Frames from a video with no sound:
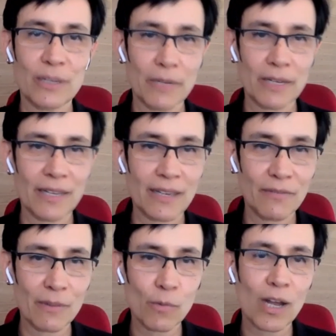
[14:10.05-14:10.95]
that we're going to
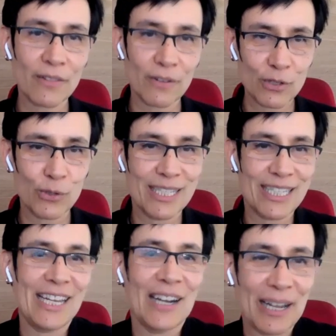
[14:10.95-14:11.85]
give them while they're doing
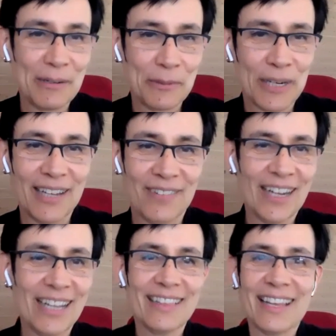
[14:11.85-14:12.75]
DIY, right?